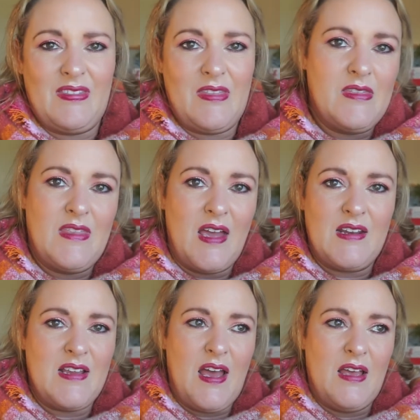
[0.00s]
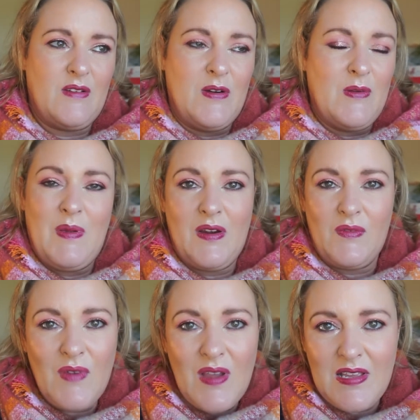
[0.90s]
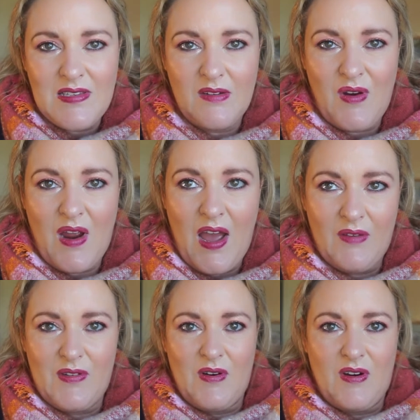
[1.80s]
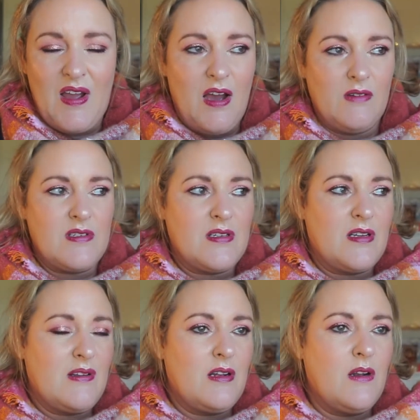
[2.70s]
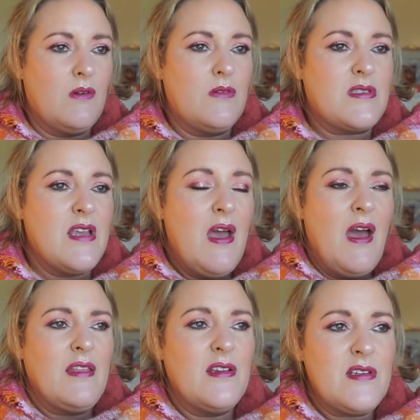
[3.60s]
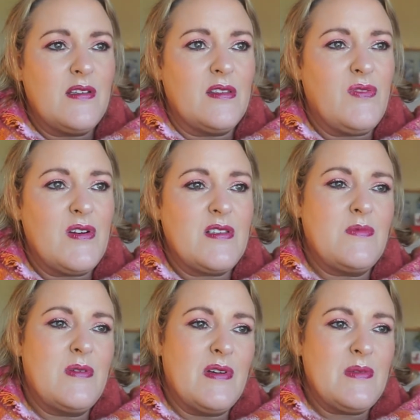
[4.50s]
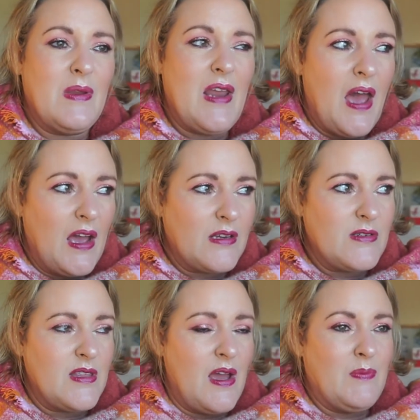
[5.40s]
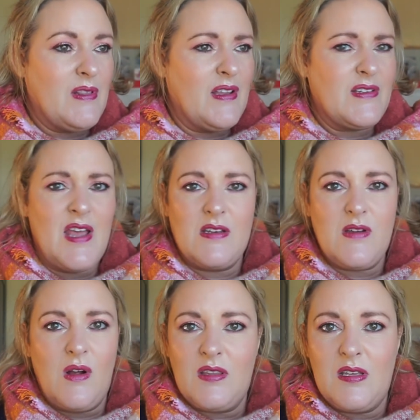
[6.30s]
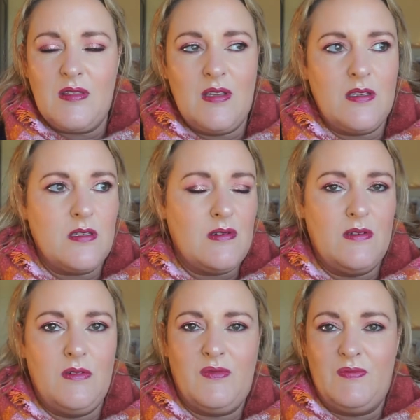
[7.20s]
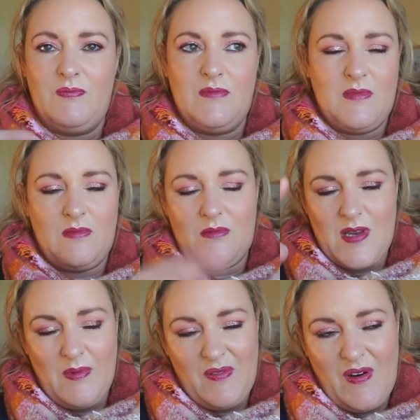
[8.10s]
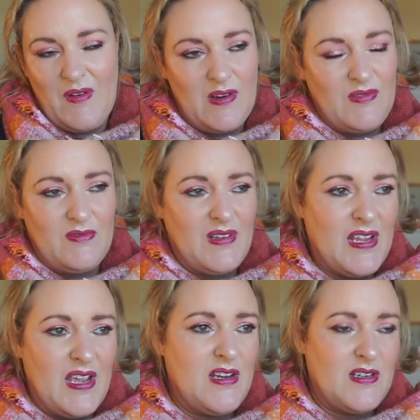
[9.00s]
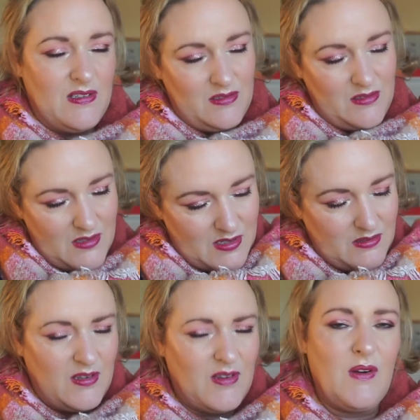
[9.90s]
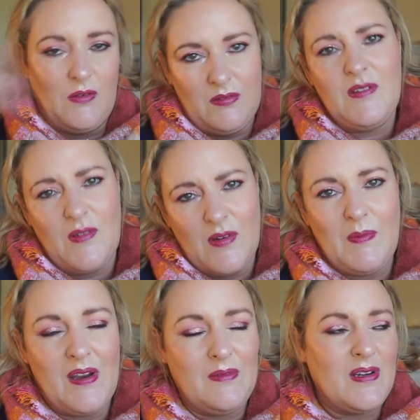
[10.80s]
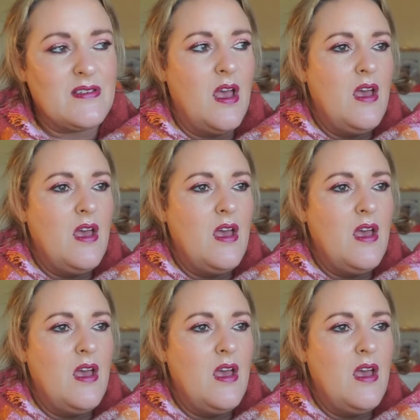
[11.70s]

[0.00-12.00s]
that could be a reason for having your account closed. I think she thought the first time she might have been hacked or that, but like, she had all the two double verification, you know what I'm on about,